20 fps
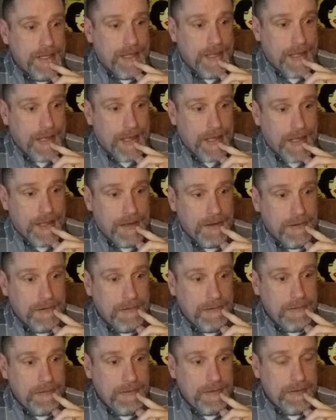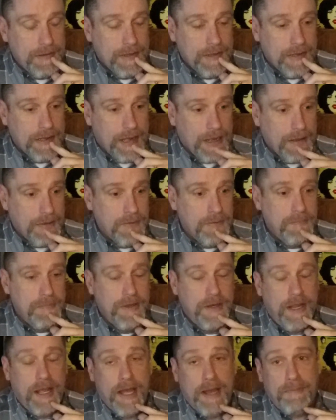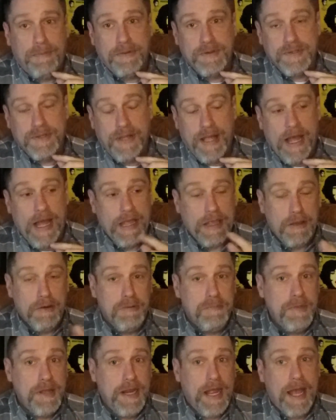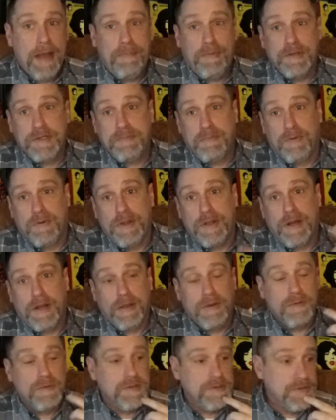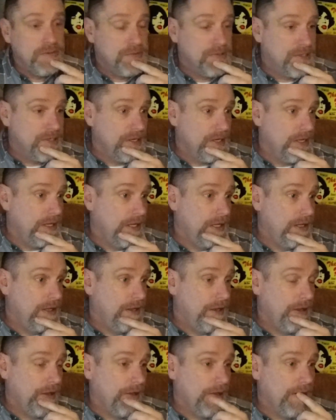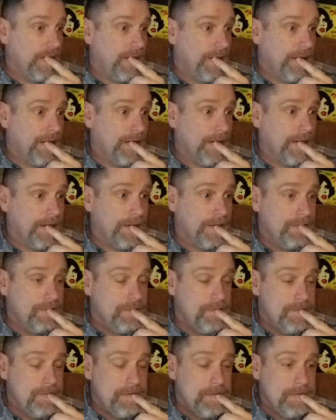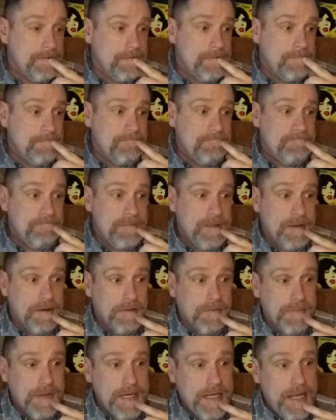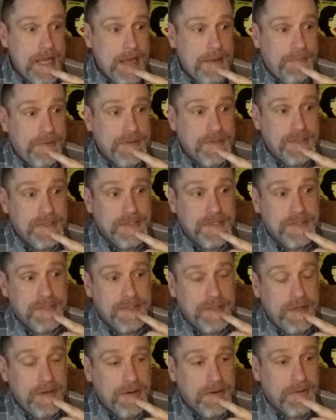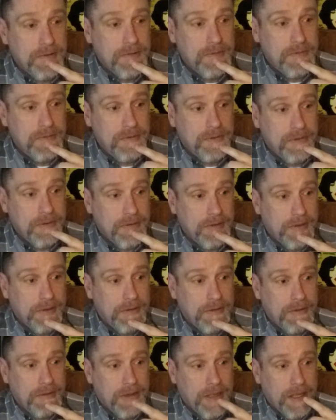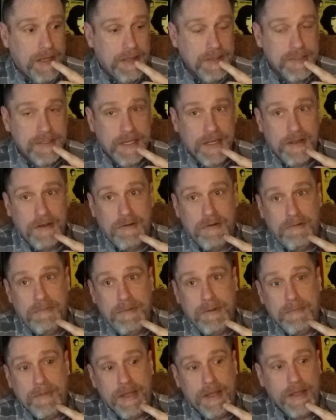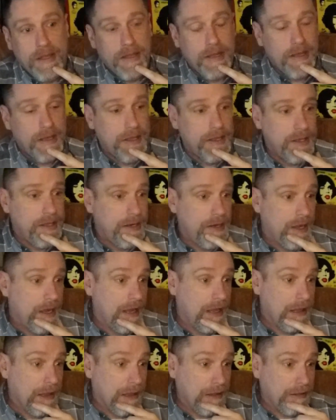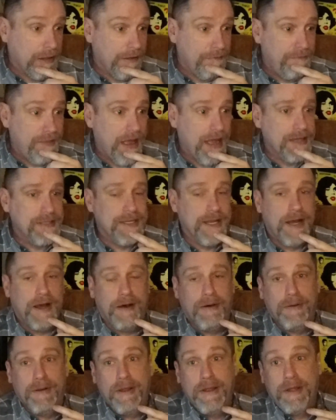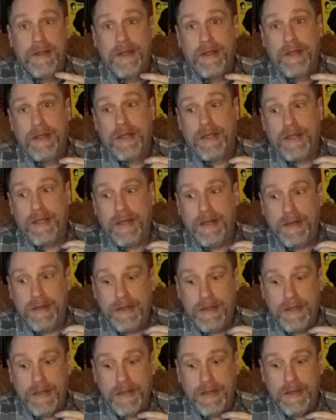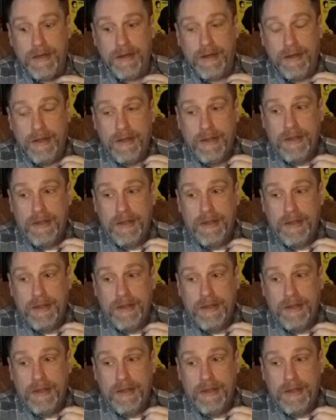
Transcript: and I go to Minneapolis a lot. I go to Minneapolis more than I go to Sioux City, and uh, you know Minneapolis is you know like a second home to me, and I love that town, and, and